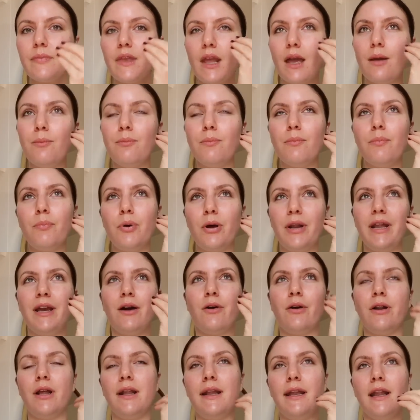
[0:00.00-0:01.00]
I'm
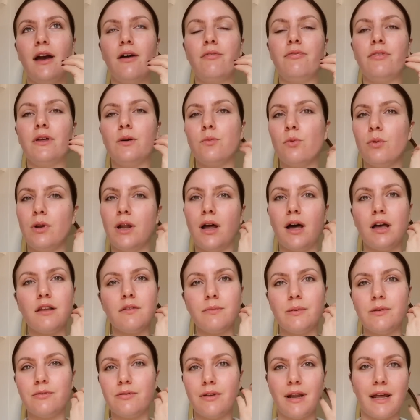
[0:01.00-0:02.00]
putting on enough that will
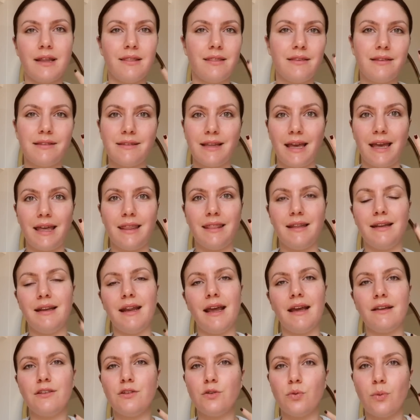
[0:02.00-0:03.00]
last me for like, say, the
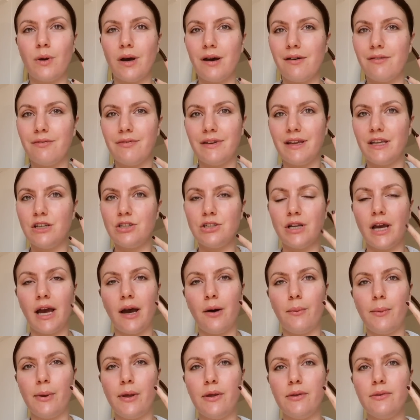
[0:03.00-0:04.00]
next 12-ish
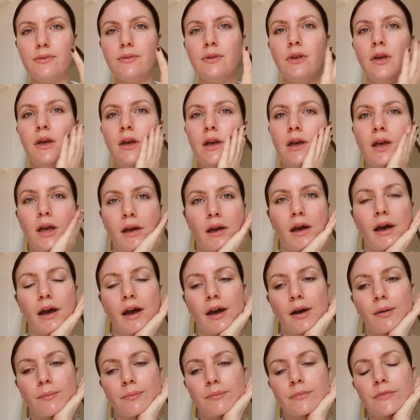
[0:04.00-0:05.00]
hours.
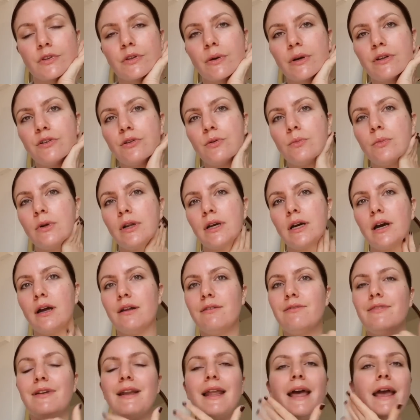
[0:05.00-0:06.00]
So I do want to
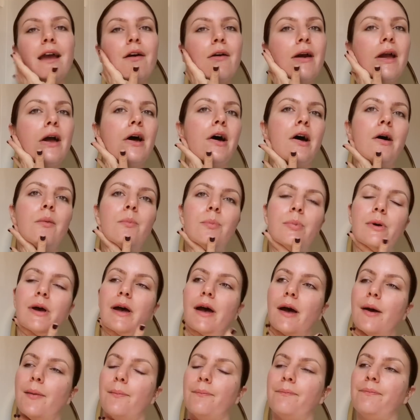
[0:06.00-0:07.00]
kind of layer it up
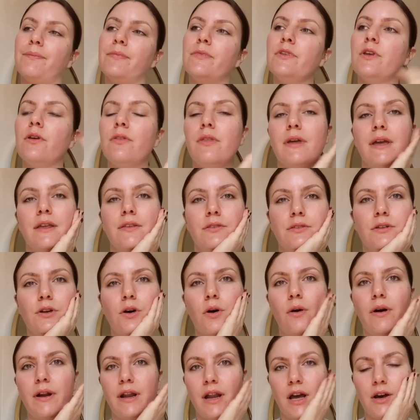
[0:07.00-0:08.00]
so that it's
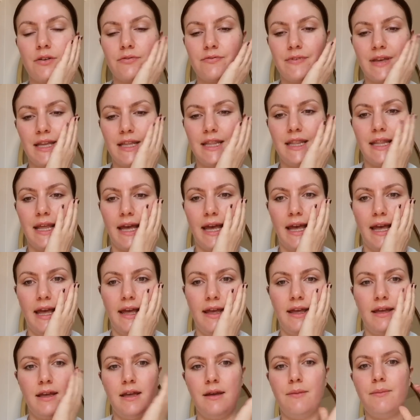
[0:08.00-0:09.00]
got enough in
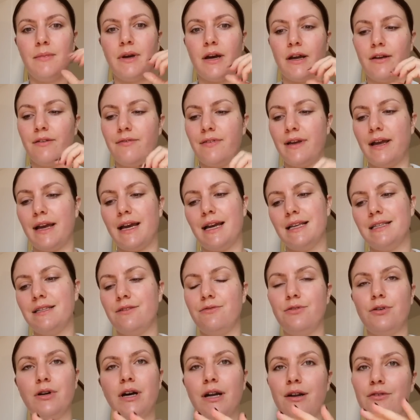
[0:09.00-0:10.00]
there, kind of like as
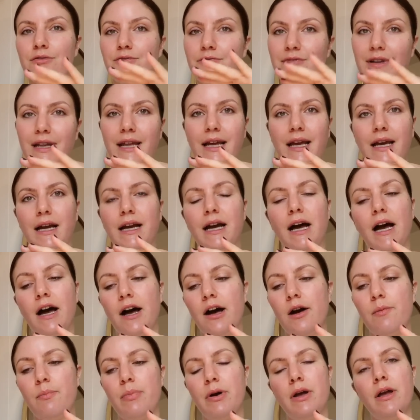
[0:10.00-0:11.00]
if you're kind of filling a
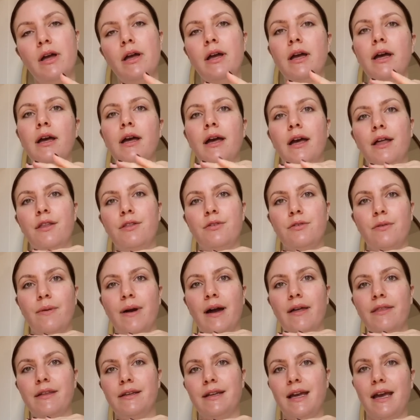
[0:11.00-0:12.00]
cup, and
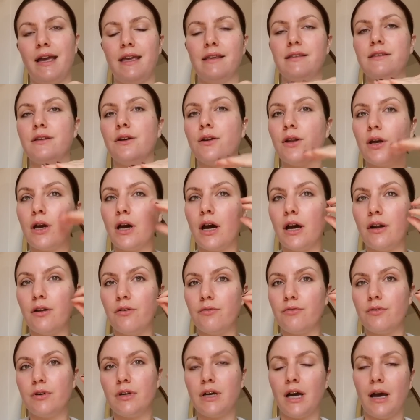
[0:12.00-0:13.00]
throughout the day it's going to kind
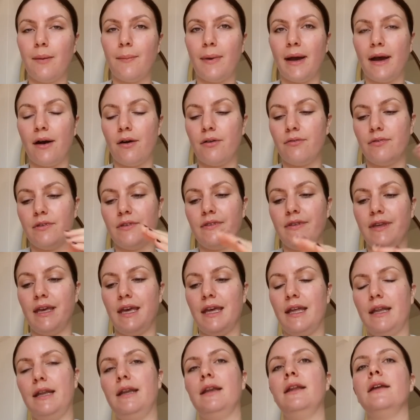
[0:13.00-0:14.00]
of come out of the
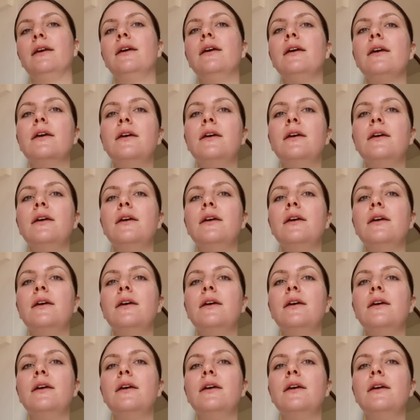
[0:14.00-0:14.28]
skin.